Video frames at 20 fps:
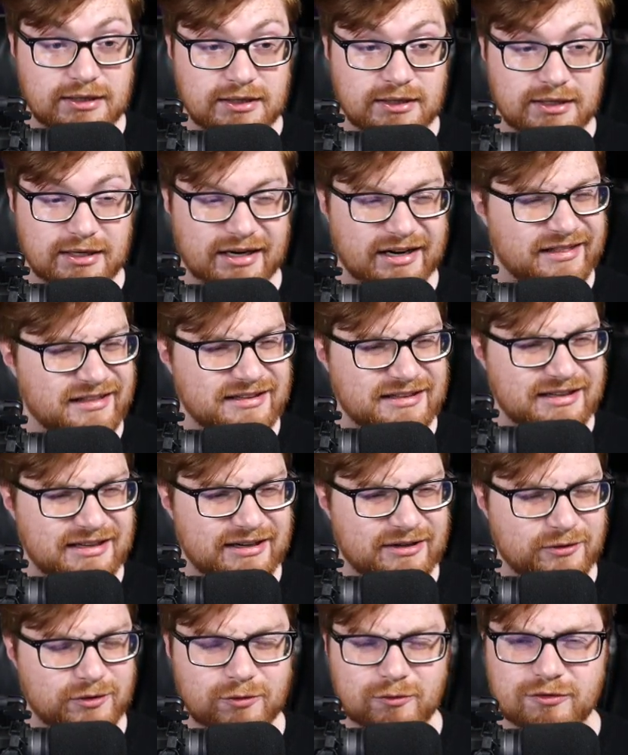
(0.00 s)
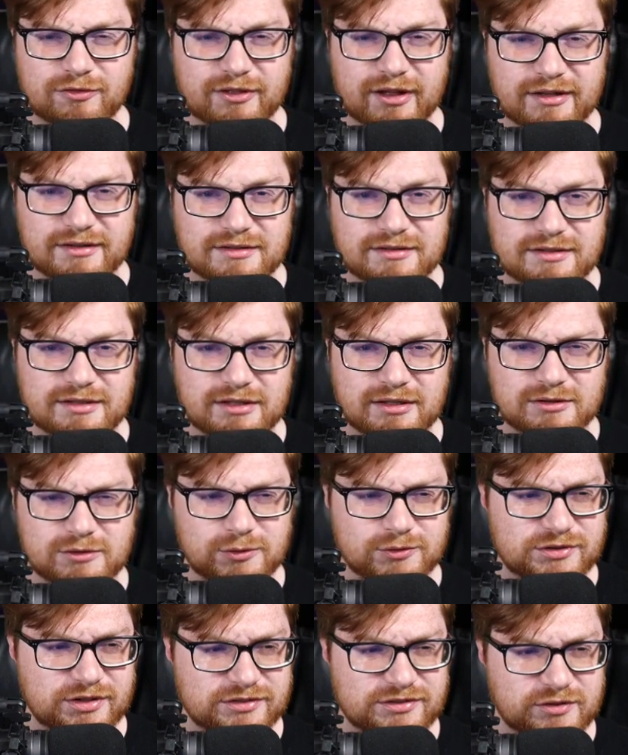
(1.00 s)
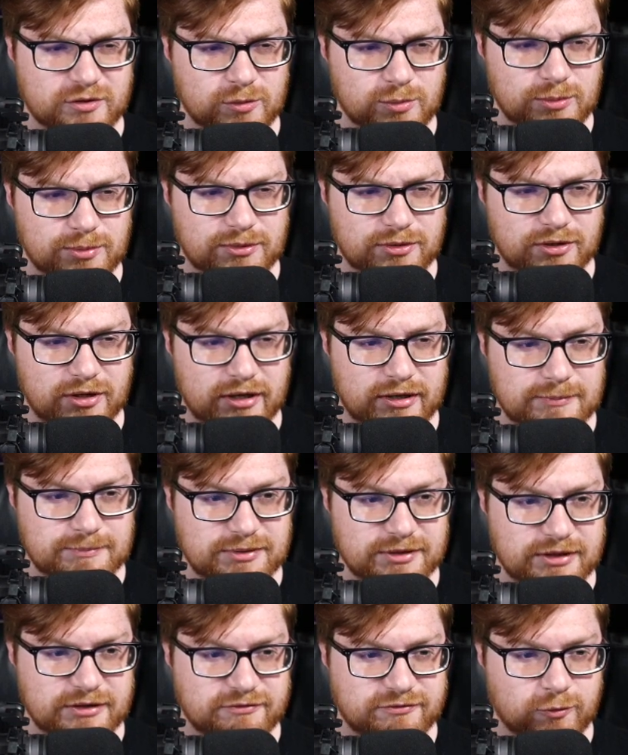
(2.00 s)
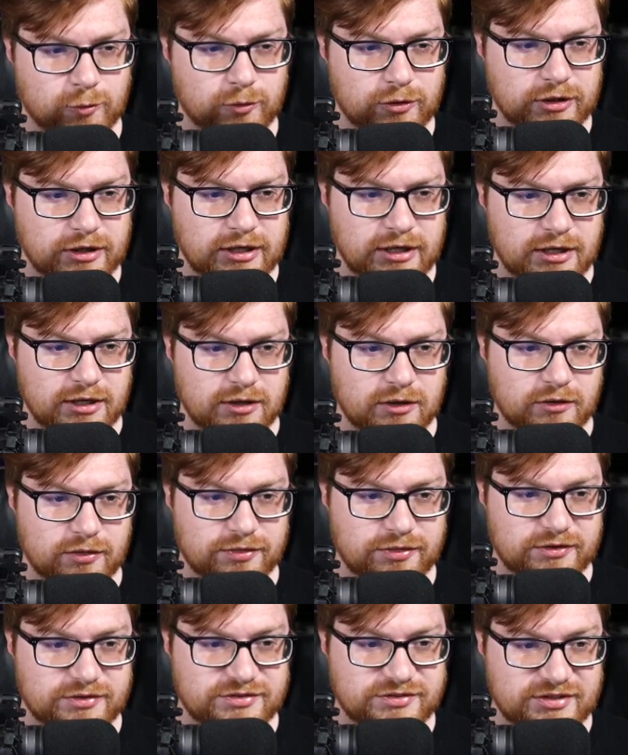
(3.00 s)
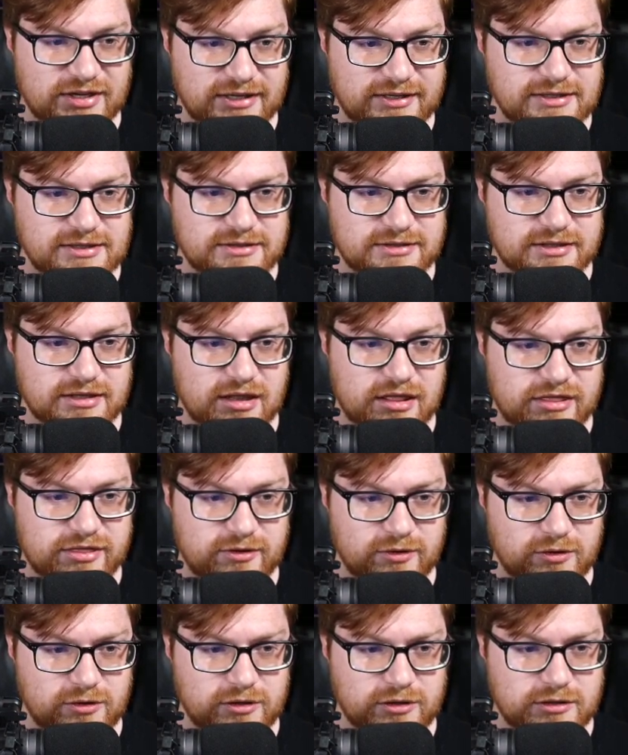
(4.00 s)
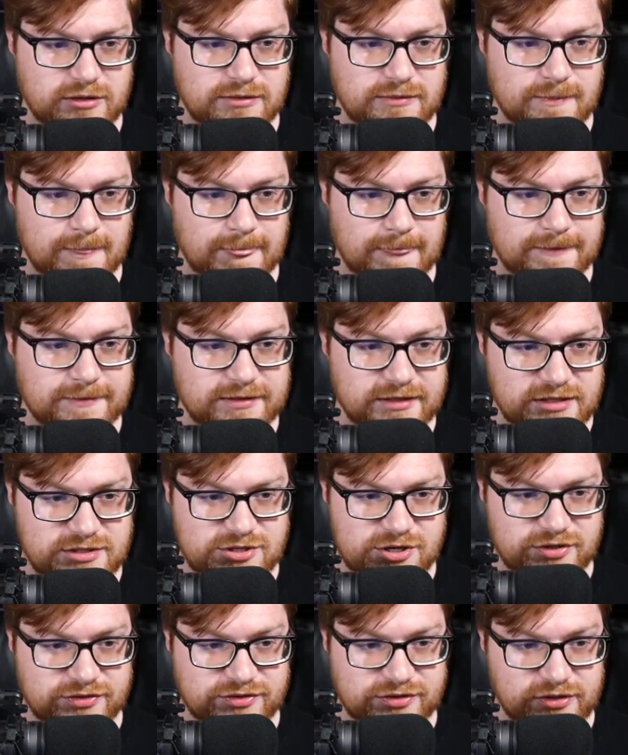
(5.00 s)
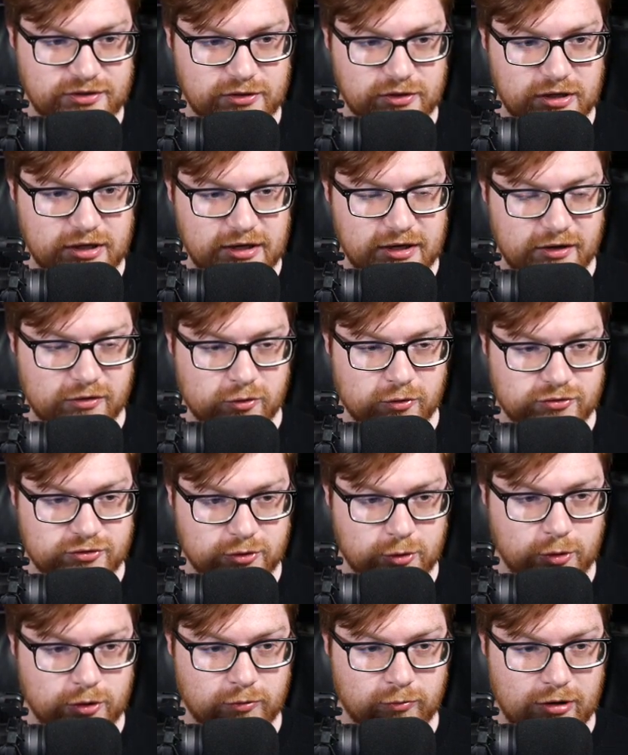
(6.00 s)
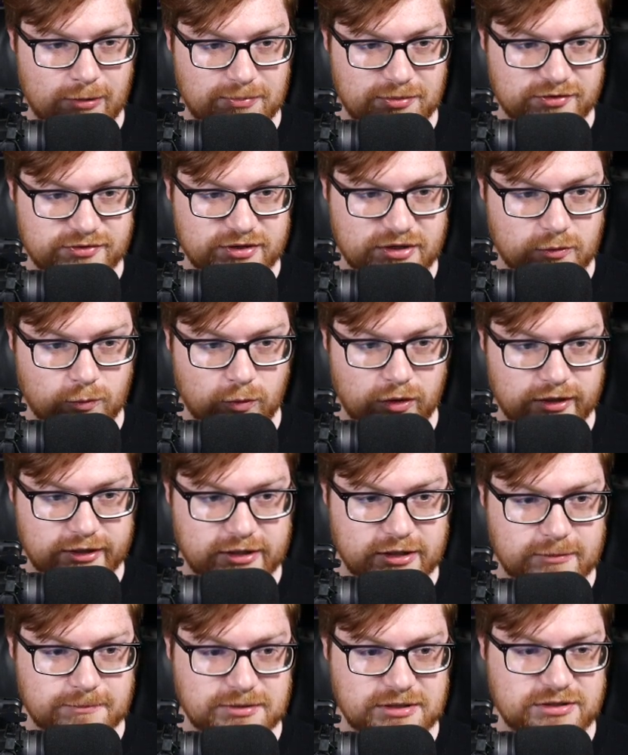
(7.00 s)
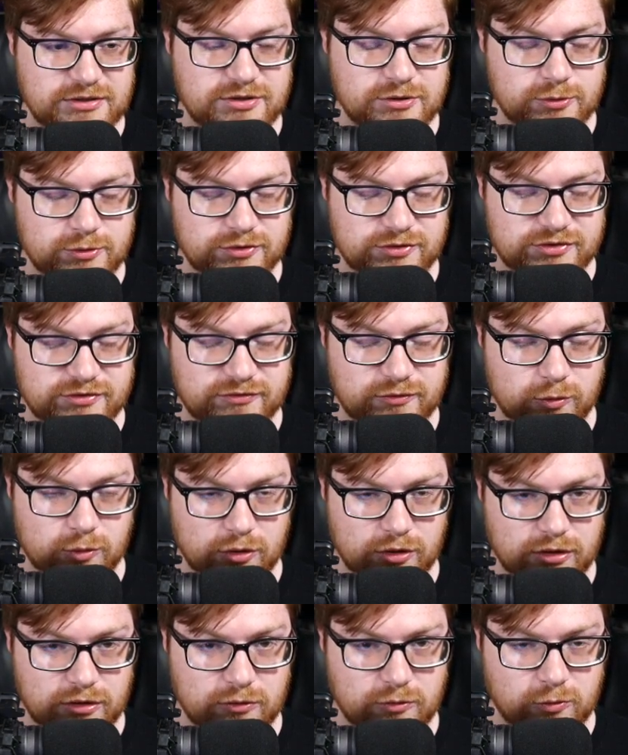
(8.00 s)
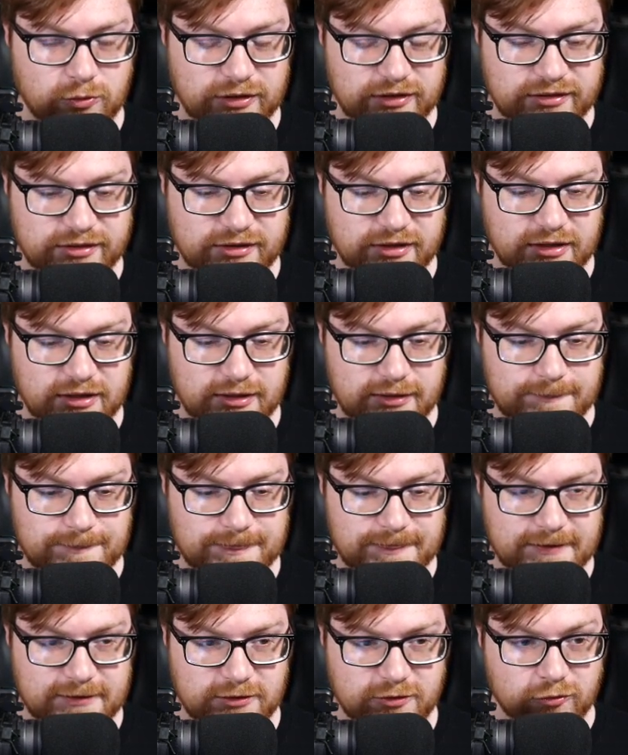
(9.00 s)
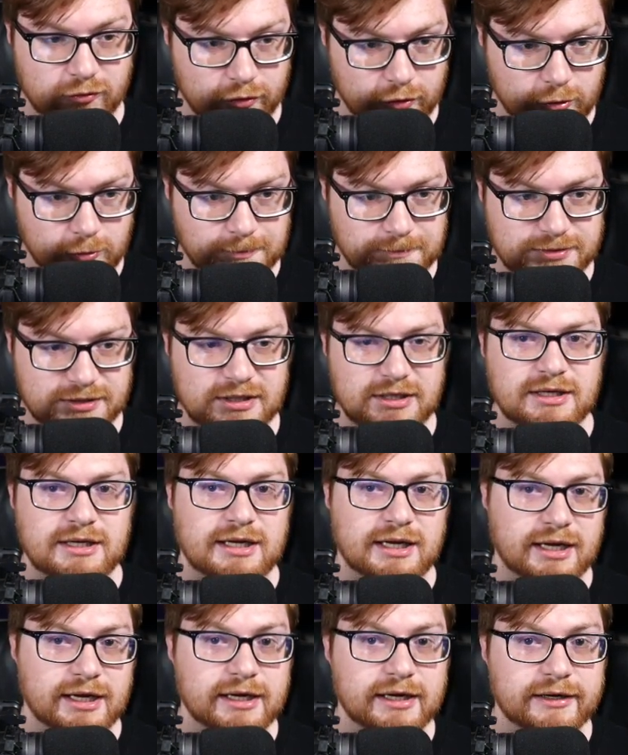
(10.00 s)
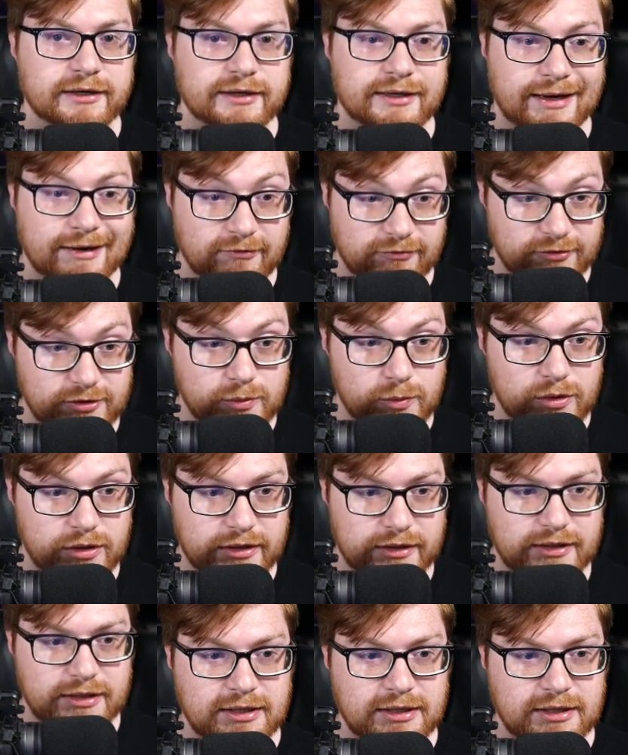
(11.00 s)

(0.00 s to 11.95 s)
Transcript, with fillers: and I think, I don't know if that includes executable or not, but for the second and third digits here, those are going to represent what could it be used for with uh, group and everyone.